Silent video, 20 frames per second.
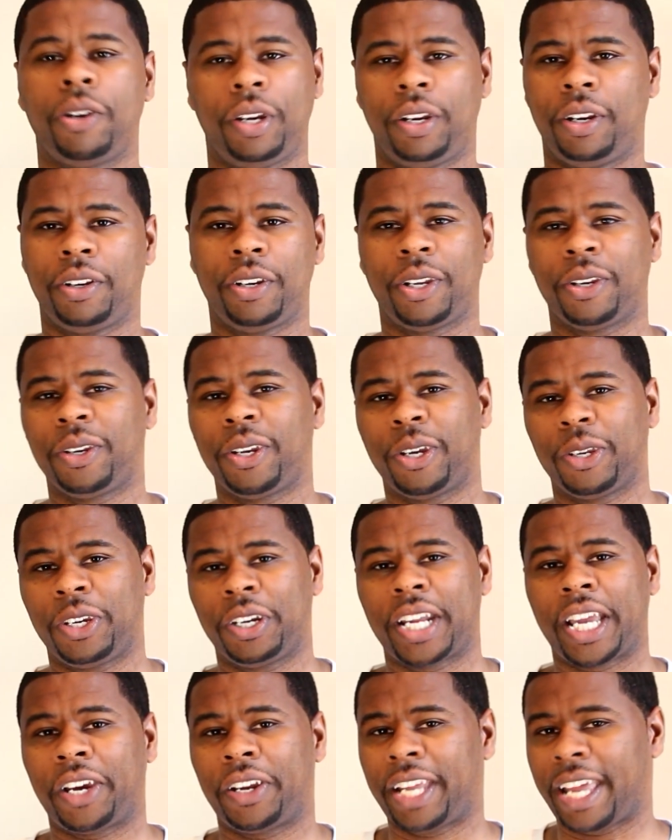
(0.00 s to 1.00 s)
no, no, no, you're
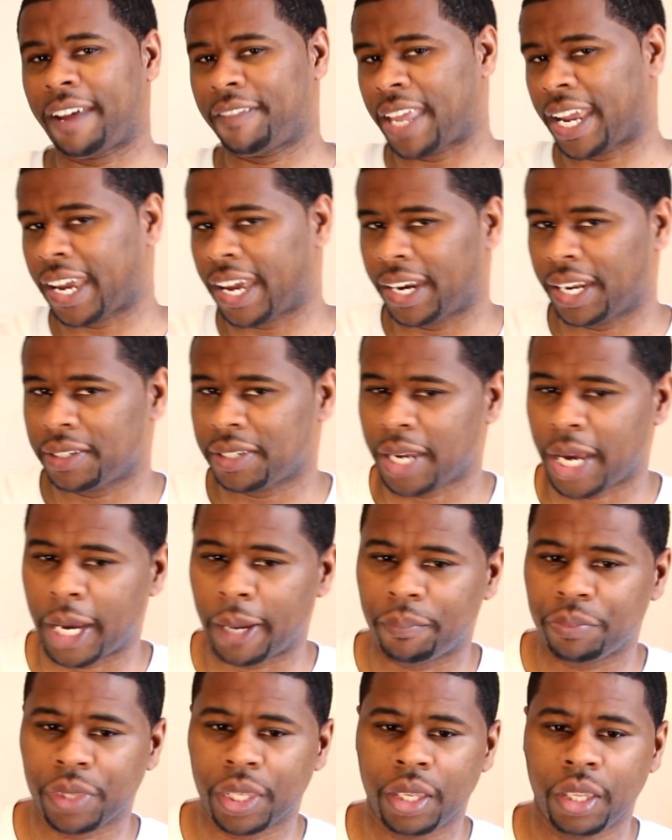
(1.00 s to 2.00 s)
not gonna have that kind of time.
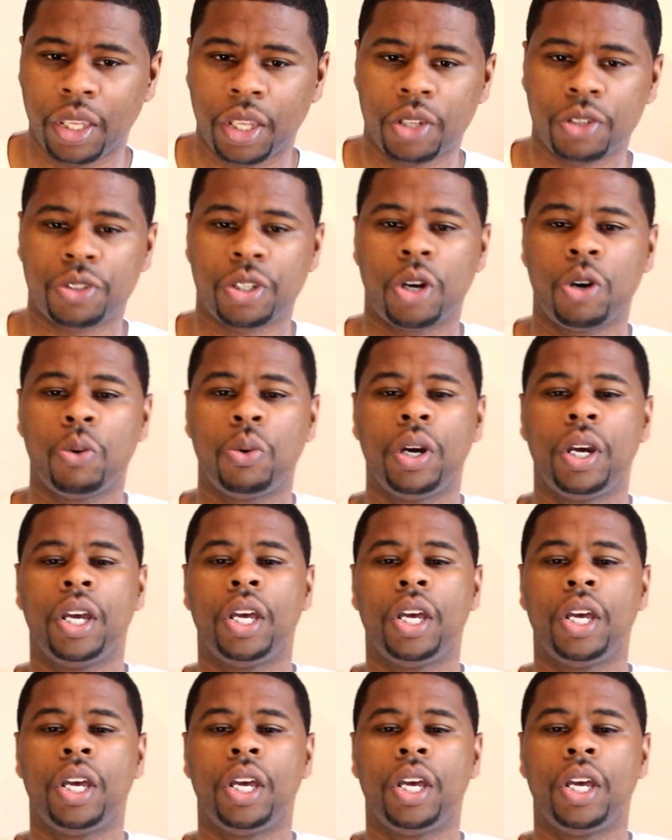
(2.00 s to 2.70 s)
So